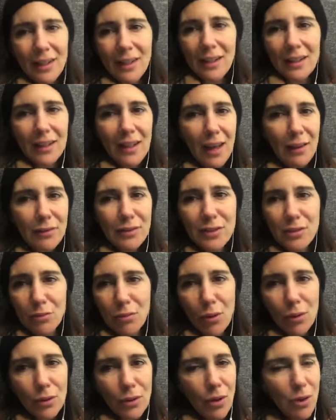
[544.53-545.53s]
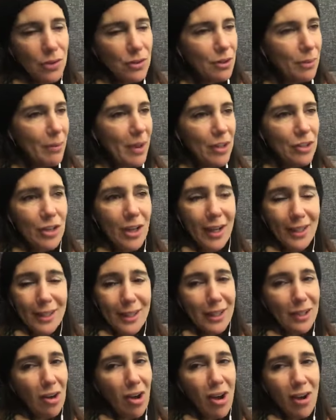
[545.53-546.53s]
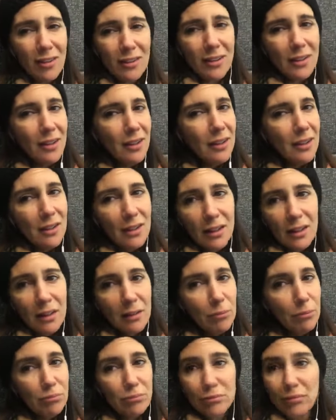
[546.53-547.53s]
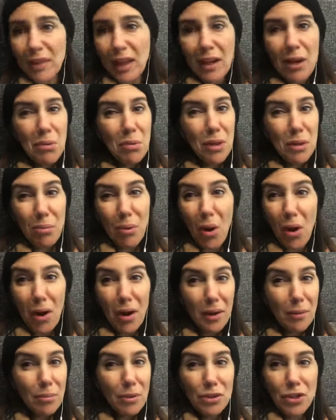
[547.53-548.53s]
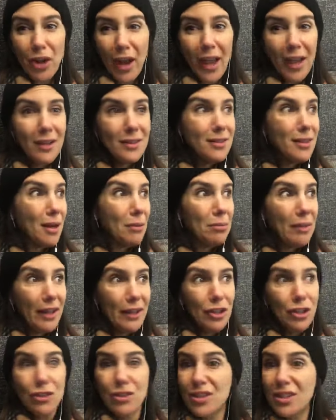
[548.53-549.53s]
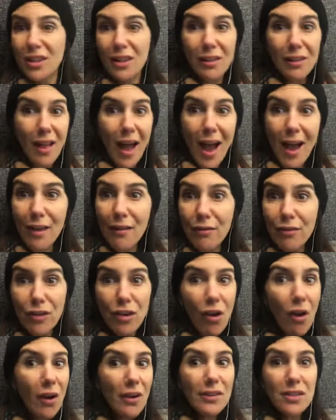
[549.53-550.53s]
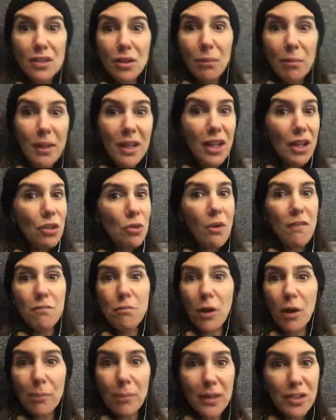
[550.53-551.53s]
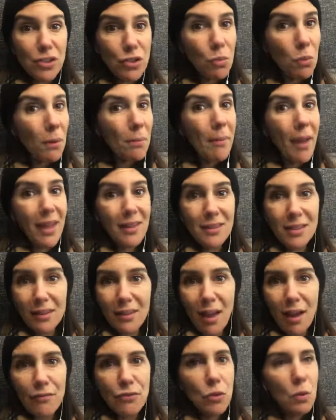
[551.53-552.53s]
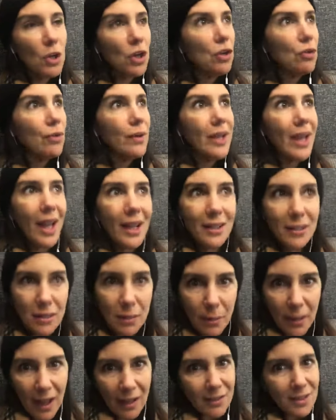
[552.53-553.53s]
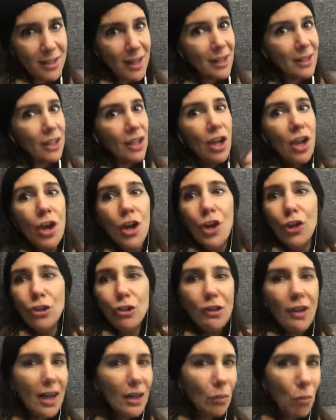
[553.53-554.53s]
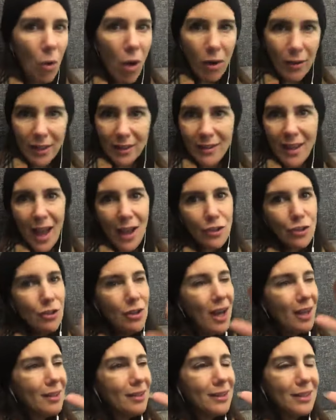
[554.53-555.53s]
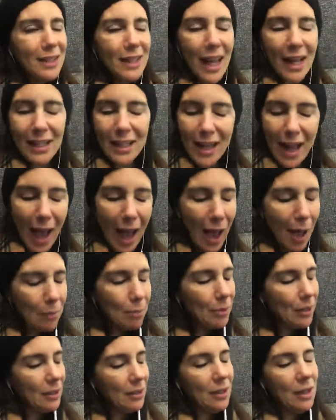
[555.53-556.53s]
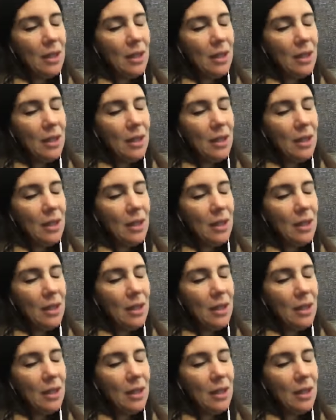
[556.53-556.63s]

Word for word: Life is a roller coaster, man. You got to get on. Let go of the bar. Put your hands up. Like, you're still alive. Your heart's still beating. You have purpose. You were made to love. You were created to be outstanding. You got to walk in that. You got to let it happen.